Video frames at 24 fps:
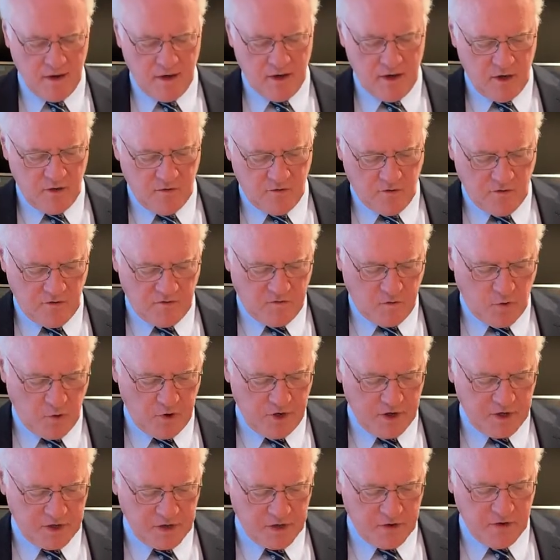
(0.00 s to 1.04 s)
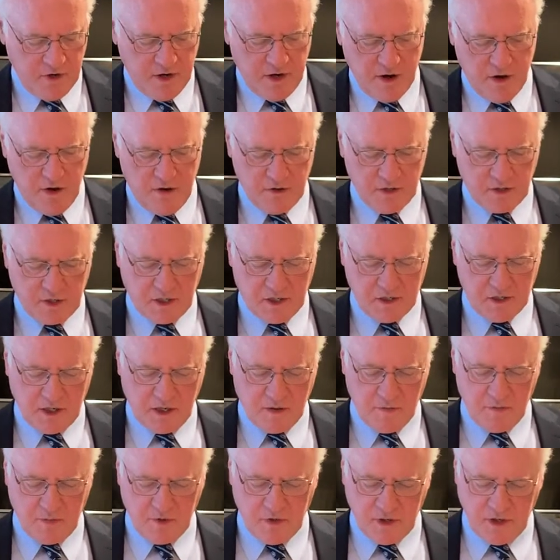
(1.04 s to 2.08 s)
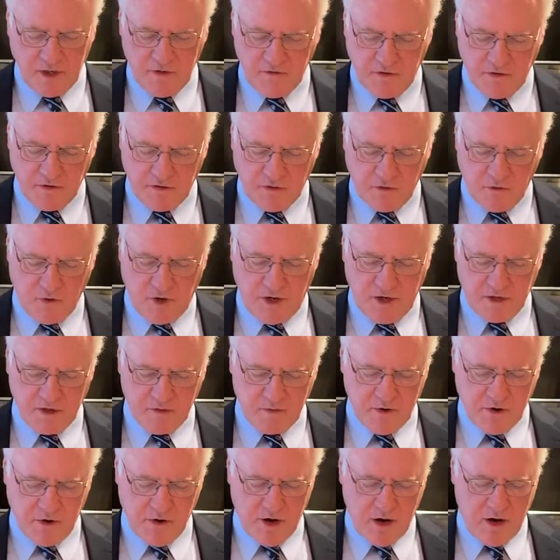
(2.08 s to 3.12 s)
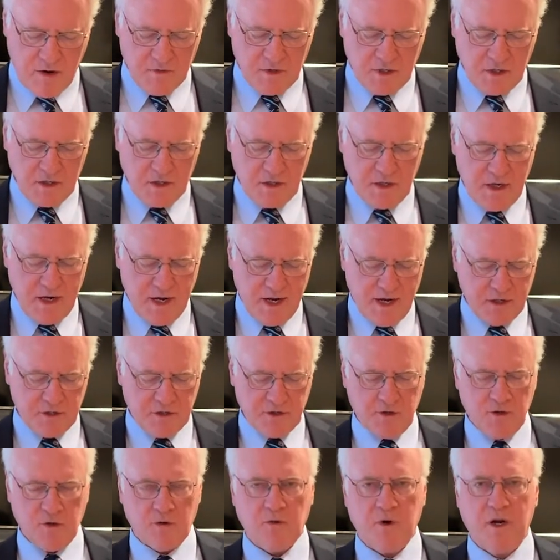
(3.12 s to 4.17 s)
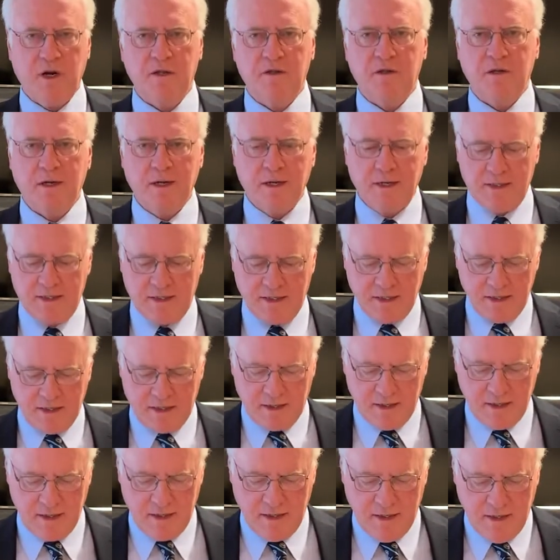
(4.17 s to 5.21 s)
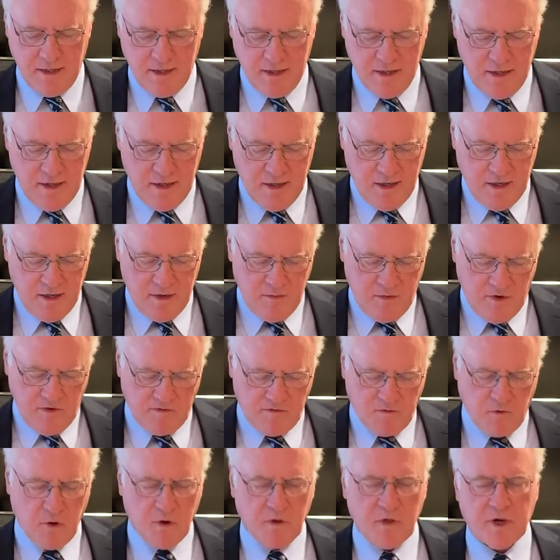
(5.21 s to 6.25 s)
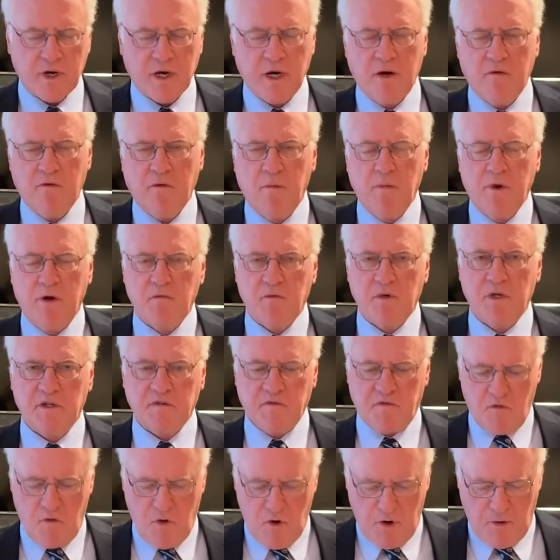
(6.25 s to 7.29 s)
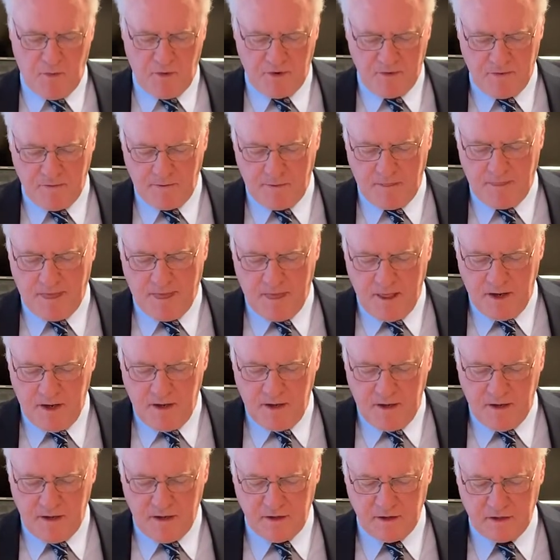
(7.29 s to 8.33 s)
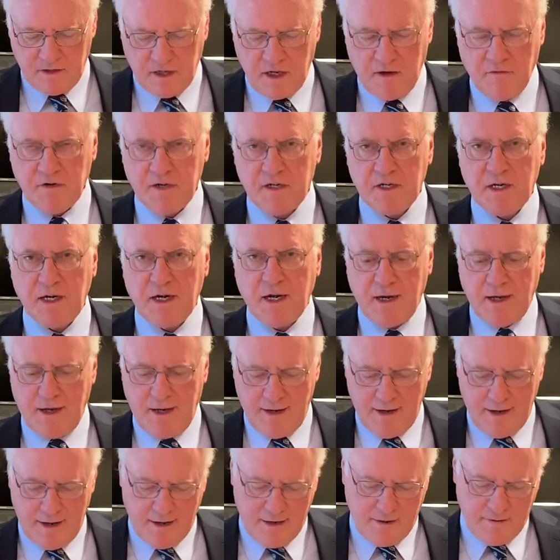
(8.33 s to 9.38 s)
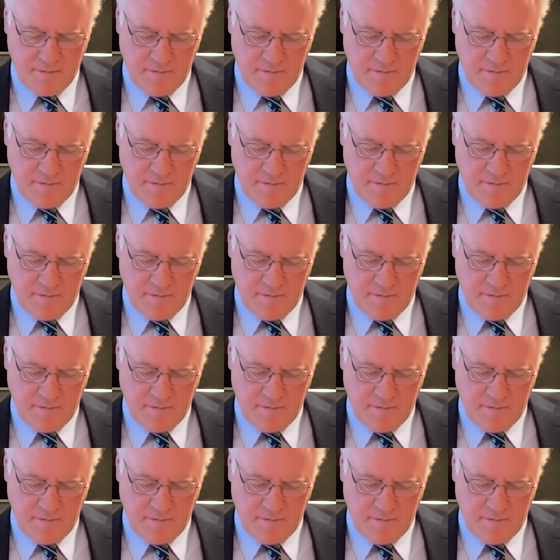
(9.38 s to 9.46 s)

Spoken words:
for 42 years because I believe that the right to bear arms is a natural right that existed before the government was formed in 1788.